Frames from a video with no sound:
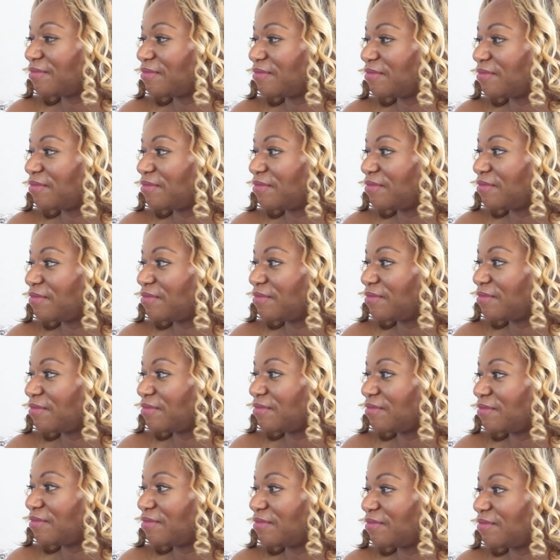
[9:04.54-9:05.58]

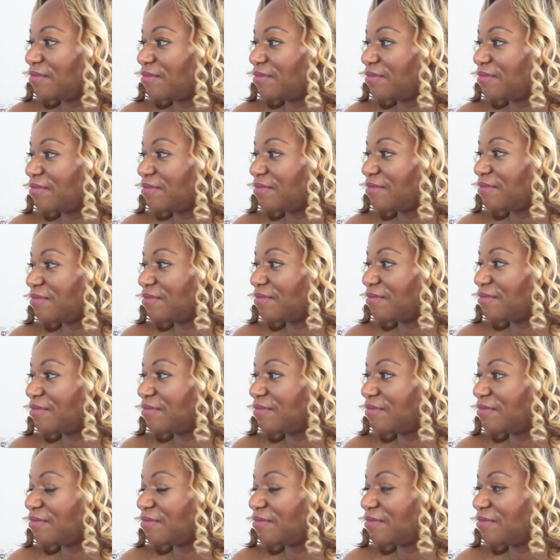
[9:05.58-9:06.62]

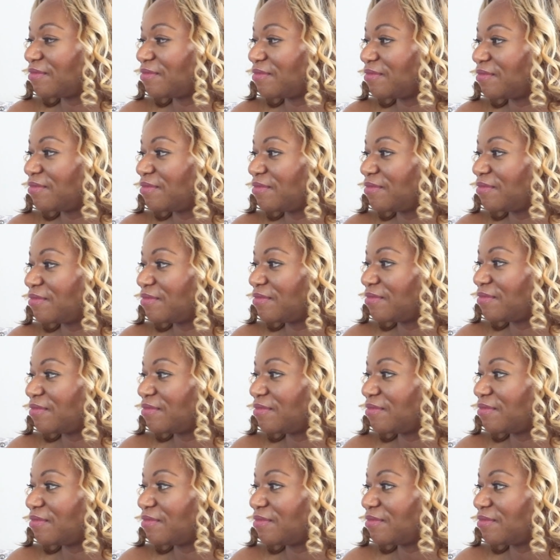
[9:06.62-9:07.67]

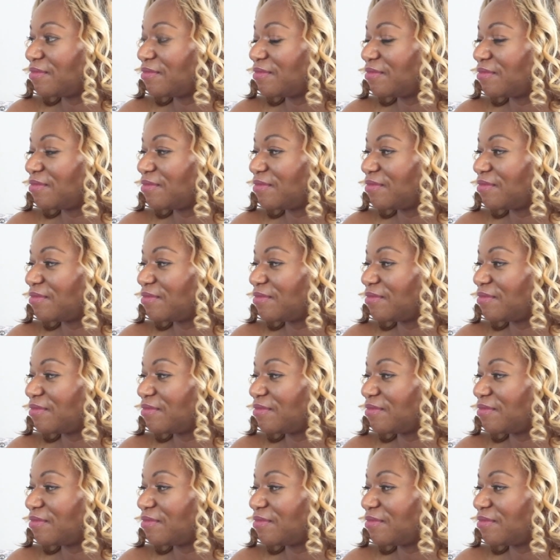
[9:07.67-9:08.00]
The person shown says nothing.